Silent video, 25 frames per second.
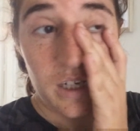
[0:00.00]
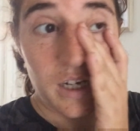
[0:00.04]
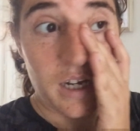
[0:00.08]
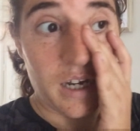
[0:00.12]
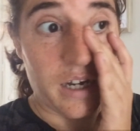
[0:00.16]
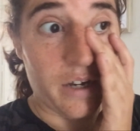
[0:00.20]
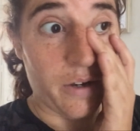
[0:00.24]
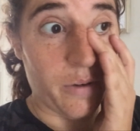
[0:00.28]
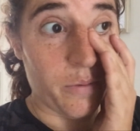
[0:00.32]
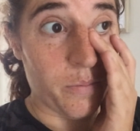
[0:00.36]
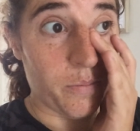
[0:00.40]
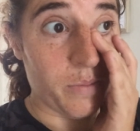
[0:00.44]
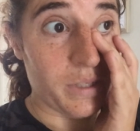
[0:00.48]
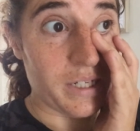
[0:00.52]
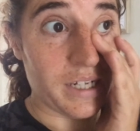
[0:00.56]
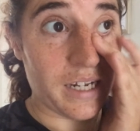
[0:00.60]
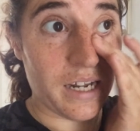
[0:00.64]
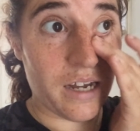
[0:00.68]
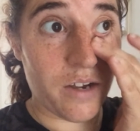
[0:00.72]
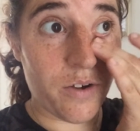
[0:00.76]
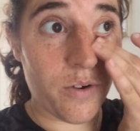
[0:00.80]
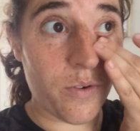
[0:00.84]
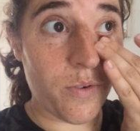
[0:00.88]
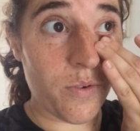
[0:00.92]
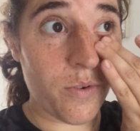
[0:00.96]
But
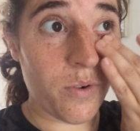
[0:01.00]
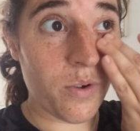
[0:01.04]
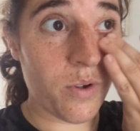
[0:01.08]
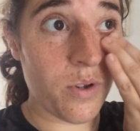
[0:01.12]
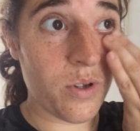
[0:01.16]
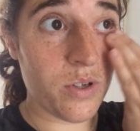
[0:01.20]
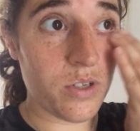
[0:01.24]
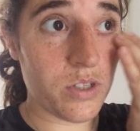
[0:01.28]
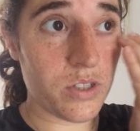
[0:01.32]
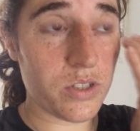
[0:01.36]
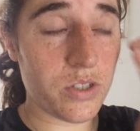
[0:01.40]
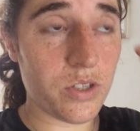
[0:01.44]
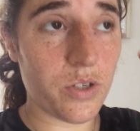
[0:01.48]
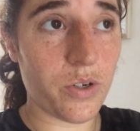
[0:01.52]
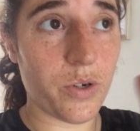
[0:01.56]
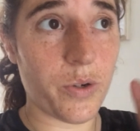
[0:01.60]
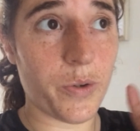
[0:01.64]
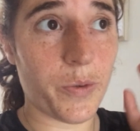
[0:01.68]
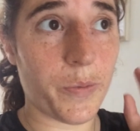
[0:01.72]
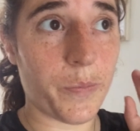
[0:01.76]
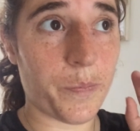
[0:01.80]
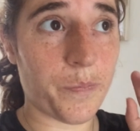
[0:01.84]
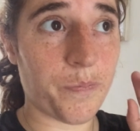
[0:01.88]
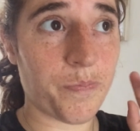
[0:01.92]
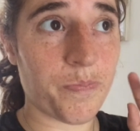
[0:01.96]
now,
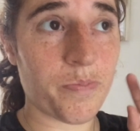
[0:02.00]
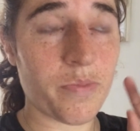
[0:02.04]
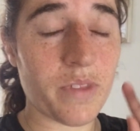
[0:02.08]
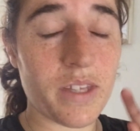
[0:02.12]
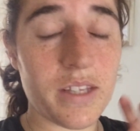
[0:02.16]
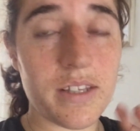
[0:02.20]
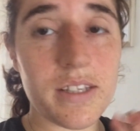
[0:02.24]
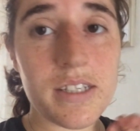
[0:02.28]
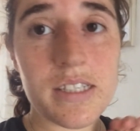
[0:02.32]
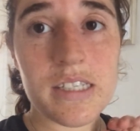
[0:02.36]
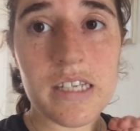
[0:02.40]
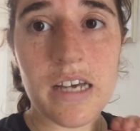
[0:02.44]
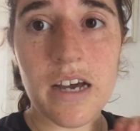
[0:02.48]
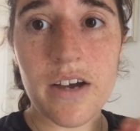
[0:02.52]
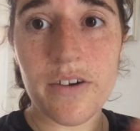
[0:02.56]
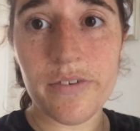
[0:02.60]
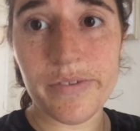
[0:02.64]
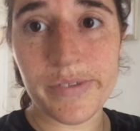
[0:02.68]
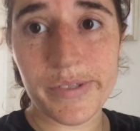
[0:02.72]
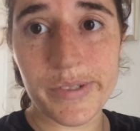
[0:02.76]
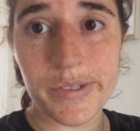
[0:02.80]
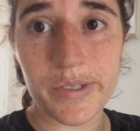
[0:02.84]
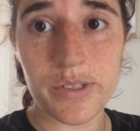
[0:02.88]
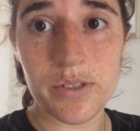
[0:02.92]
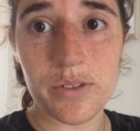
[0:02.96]
so this
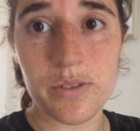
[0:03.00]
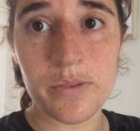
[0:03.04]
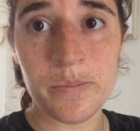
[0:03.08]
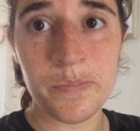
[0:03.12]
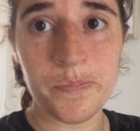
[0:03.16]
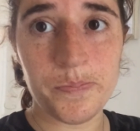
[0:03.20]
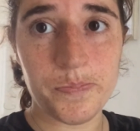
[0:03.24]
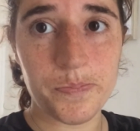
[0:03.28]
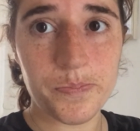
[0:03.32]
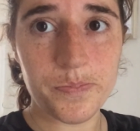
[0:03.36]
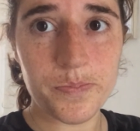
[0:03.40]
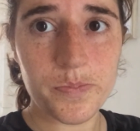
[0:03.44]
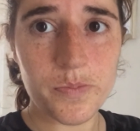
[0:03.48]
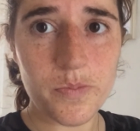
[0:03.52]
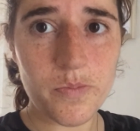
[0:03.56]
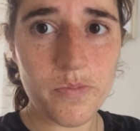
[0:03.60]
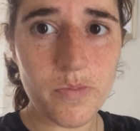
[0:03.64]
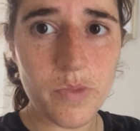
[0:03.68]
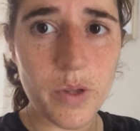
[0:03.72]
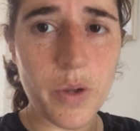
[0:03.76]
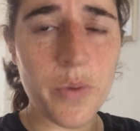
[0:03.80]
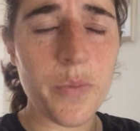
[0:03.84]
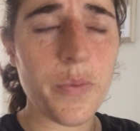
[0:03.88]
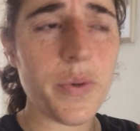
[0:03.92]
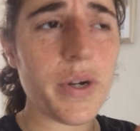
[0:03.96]
afternoon,
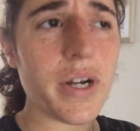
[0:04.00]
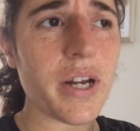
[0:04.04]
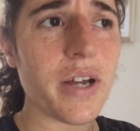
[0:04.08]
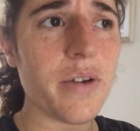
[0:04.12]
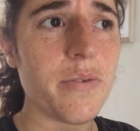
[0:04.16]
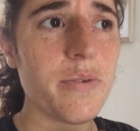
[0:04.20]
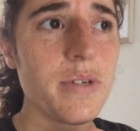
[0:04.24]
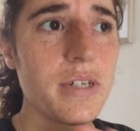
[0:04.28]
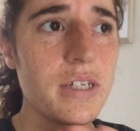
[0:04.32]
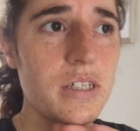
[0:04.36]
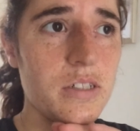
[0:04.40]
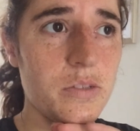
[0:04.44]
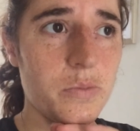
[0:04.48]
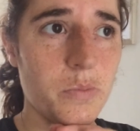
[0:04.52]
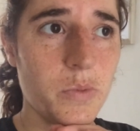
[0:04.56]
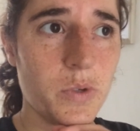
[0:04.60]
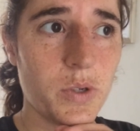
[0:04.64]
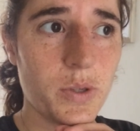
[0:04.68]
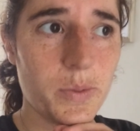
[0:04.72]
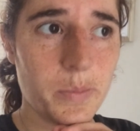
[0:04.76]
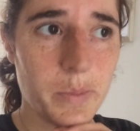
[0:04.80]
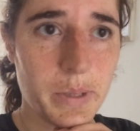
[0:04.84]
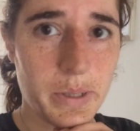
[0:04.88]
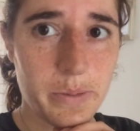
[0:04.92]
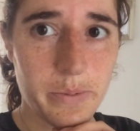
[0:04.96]
we're having a
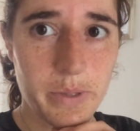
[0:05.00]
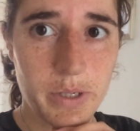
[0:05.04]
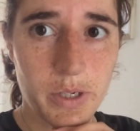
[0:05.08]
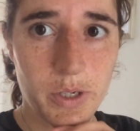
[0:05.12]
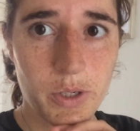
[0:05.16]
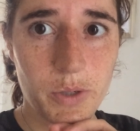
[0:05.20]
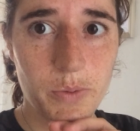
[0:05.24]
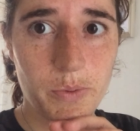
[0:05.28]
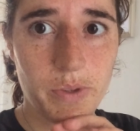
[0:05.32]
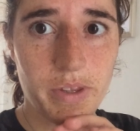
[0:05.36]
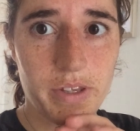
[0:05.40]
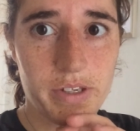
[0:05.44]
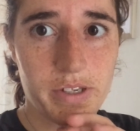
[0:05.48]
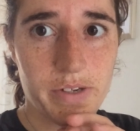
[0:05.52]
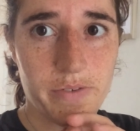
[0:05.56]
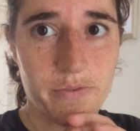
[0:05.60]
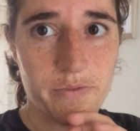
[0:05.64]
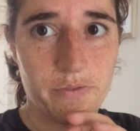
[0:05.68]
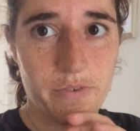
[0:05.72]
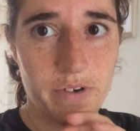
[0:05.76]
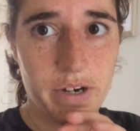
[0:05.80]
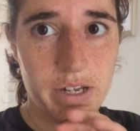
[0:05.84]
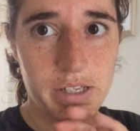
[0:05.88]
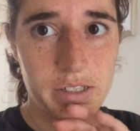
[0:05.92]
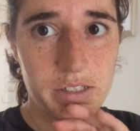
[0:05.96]
small barbecue with some
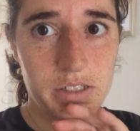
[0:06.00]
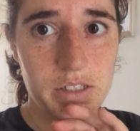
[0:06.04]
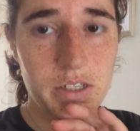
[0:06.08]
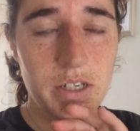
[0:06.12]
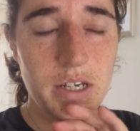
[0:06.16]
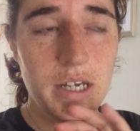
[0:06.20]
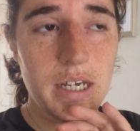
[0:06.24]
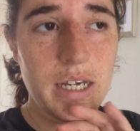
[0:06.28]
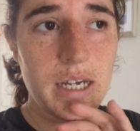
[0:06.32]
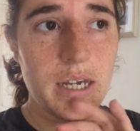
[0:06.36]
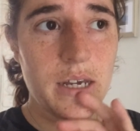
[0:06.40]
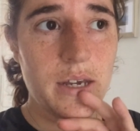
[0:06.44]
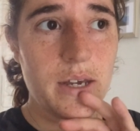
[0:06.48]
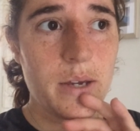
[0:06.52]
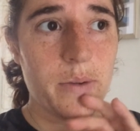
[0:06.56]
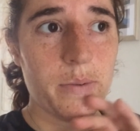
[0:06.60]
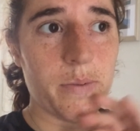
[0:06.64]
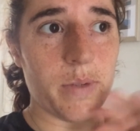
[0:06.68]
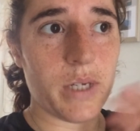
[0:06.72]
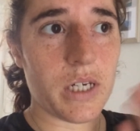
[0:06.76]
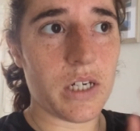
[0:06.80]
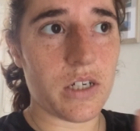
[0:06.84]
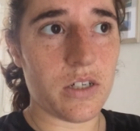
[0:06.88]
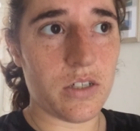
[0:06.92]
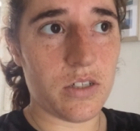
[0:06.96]
friends
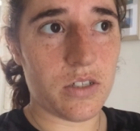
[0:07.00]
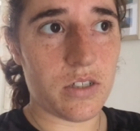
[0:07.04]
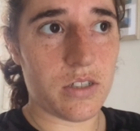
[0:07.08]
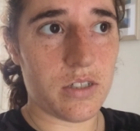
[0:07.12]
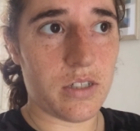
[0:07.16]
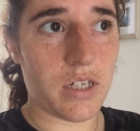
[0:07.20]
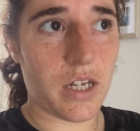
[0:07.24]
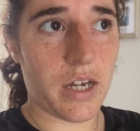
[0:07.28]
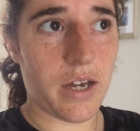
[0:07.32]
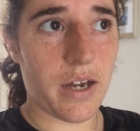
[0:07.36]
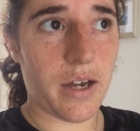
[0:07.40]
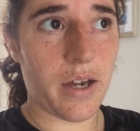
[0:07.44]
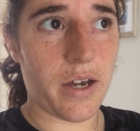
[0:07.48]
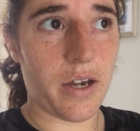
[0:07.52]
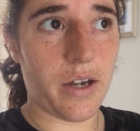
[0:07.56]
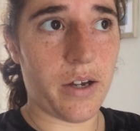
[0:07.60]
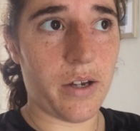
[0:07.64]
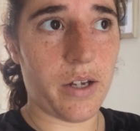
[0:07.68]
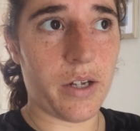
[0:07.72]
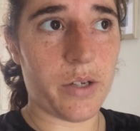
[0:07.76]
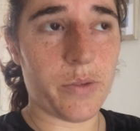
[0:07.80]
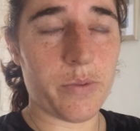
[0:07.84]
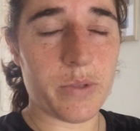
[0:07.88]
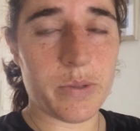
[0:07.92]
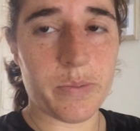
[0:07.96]
because
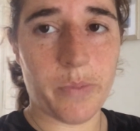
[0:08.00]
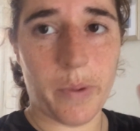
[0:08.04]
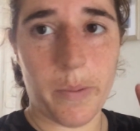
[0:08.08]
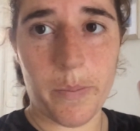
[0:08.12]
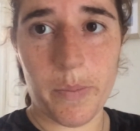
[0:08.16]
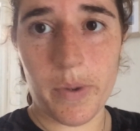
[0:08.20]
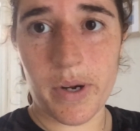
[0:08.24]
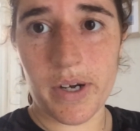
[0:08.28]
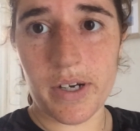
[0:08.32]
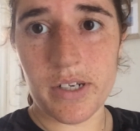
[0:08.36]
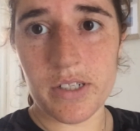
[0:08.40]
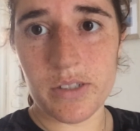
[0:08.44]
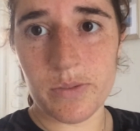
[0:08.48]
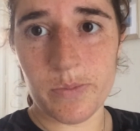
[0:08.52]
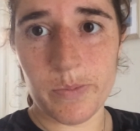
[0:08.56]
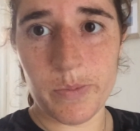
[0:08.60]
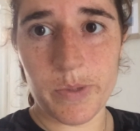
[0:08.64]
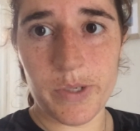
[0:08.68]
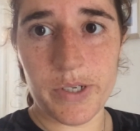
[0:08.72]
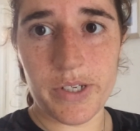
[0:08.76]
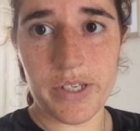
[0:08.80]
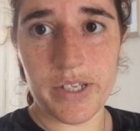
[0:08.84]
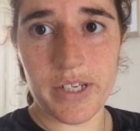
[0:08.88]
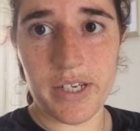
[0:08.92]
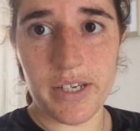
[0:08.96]
it was my partner's
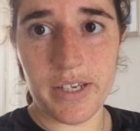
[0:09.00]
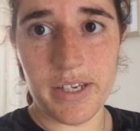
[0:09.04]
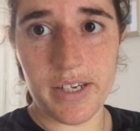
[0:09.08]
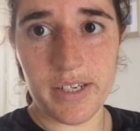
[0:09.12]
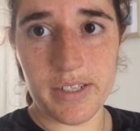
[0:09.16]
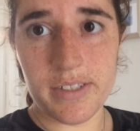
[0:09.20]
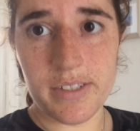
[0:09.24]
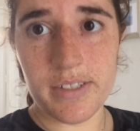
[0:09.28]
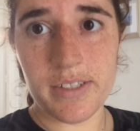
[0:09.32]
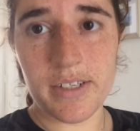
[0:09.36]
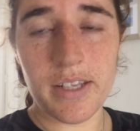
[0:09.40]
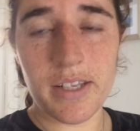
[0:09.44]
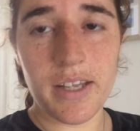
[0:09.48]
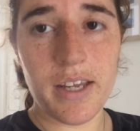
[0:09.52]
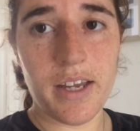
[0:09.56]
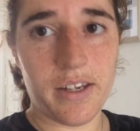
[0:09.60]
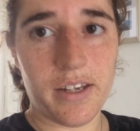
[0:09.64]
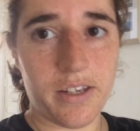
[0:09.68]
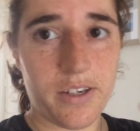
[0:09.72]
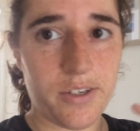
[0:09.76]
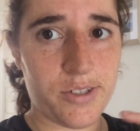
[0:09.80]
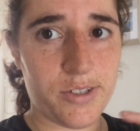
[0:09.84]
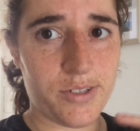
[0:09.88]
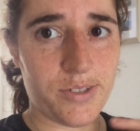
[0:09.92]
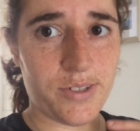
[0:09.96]
birthday yesterday and
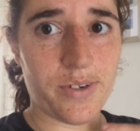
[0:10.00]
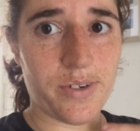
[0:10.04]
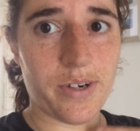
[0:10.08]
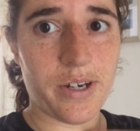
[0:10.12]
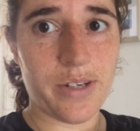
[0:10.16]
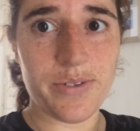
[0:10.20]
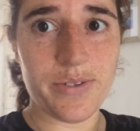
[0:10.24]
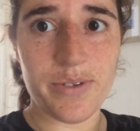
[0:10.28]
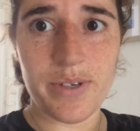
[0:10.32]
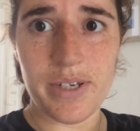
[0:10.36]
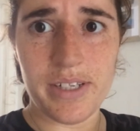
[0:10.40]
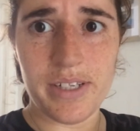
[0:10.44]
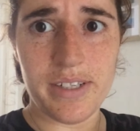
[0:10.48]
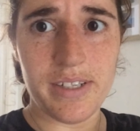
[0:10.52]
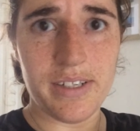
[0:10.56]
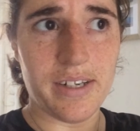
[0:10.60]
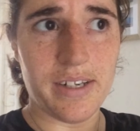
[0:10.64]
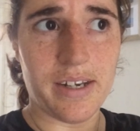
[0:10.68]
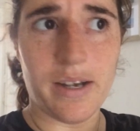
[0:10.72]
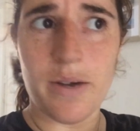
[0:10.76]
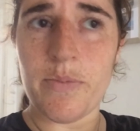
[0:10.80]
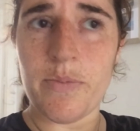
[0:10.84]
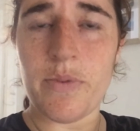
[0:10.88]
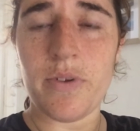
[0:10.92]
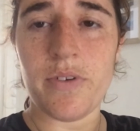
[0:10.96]
he also graduated a
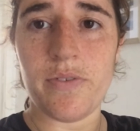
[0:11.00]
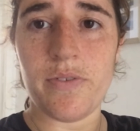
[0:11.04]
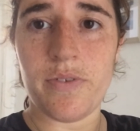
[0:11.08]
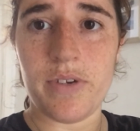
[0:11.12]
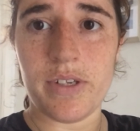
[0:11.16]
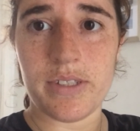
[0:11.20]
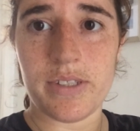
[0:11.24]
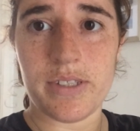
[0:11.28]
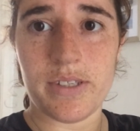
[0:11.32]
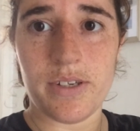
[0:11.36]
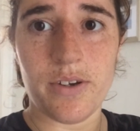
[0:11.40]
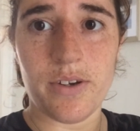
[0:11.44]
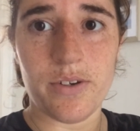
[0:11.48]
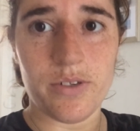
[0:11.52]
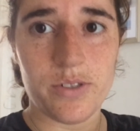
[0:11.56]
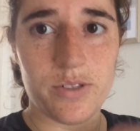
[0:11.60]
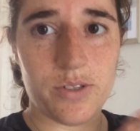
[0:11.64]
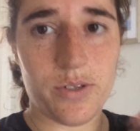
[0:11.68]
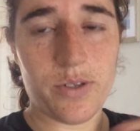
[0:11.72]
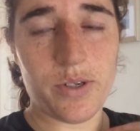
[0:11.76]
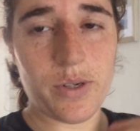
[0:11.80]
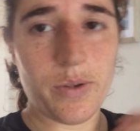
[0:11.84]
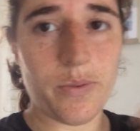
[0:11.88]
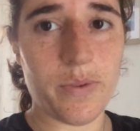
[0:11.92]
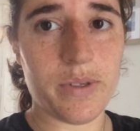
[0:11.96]
couple of weeks ago,
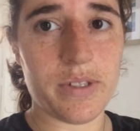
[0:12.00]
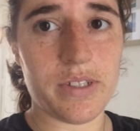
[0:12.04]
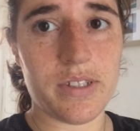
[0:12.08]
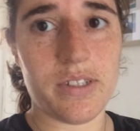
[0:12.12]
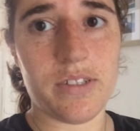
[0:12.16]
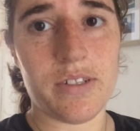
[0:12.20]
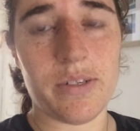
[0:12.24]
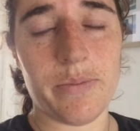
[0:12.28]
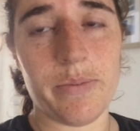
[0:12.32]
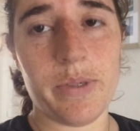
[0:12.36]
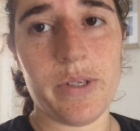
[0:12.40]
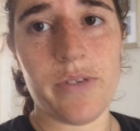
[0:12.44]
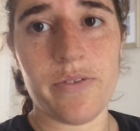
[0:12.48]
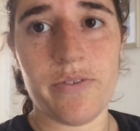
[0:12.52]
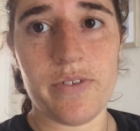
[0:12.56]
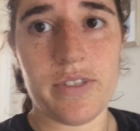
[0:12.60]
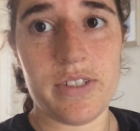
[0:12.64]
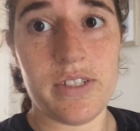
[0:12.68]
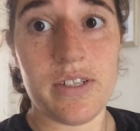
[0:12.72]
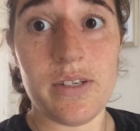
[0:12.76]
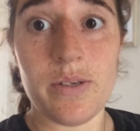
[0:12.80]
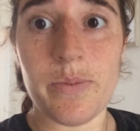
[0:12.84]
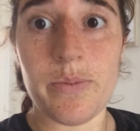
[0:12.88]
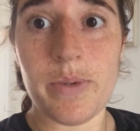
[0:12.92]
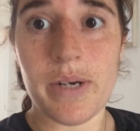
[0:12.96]
so he wanted a bit of a
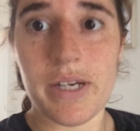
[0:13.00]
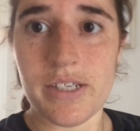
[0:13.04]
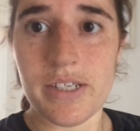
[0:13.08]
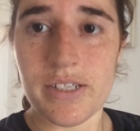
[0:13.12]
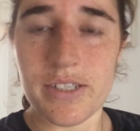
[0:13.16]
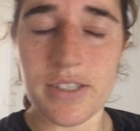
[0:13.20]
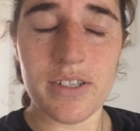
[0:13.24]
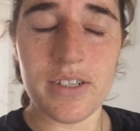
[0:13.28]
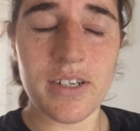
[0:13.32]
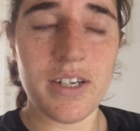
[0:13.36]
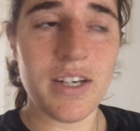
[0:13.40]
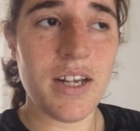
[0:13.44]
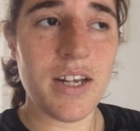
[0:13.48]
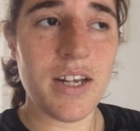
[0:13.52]
celebration.